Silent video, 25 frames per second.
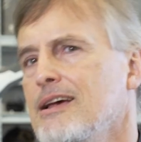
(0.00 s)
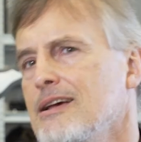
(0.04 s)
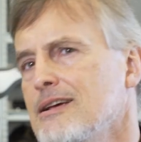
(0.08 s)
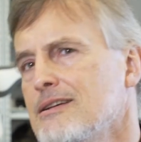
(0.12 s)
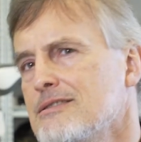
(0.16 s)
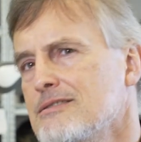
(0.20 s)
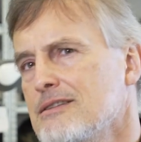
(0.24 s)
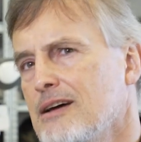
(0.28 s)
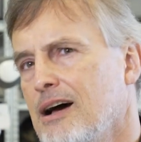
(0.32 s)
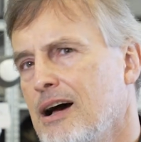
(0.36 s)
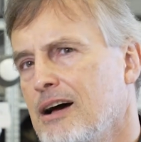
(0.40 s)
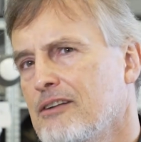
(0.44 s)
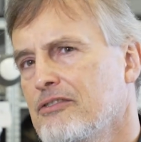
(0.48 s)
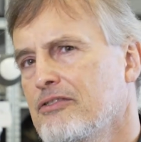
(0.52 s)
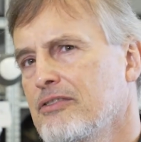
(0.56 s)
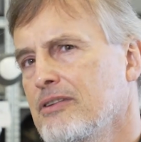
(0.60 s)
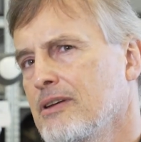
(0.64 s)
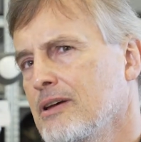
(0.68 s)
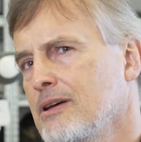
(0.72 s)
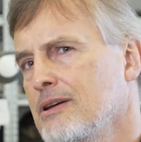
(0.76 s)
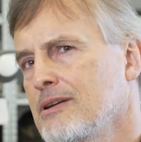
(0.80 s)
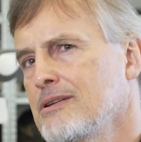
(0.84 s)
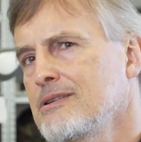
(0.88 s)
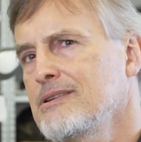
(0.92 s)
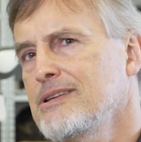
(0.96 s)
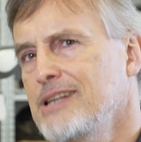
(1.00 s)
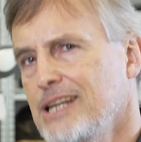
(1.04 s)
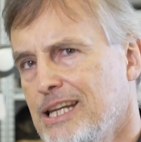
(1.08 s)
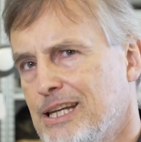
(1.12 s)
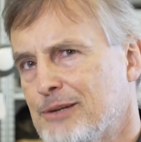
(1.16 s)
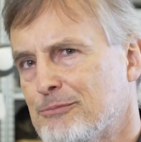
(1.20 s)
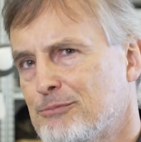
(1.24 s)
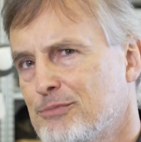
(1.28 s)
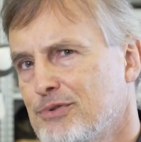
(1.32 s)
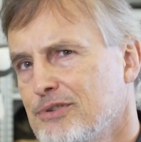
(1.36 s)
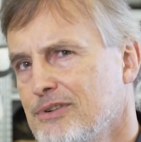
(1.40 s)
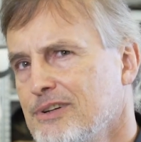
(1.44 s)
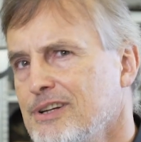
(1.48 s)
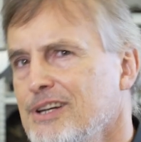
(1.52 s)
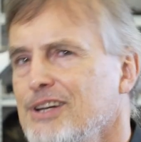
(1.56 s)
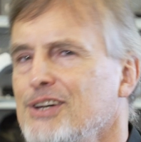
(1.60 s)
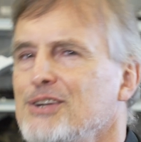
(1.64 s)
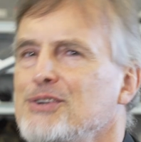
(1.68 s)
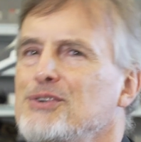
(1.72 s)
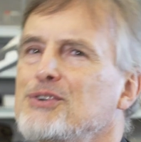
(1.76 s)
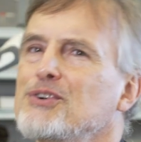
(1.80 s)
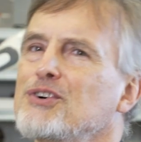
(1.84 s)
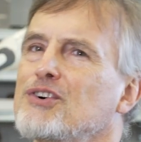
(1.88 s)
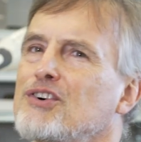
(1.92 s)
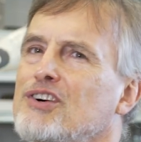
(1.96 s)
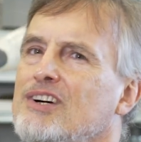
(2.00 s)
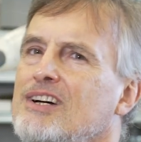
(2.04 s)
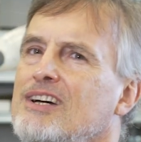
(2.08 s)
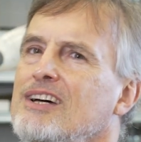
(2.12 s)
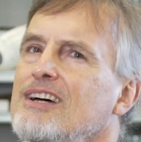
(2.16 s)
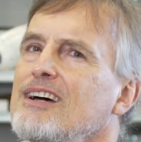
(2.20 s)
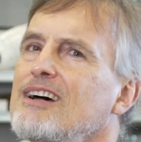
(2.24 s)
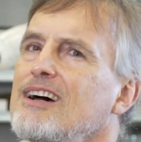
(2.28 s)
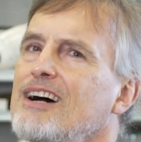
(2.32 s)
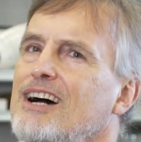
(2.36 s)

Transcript: is after deep or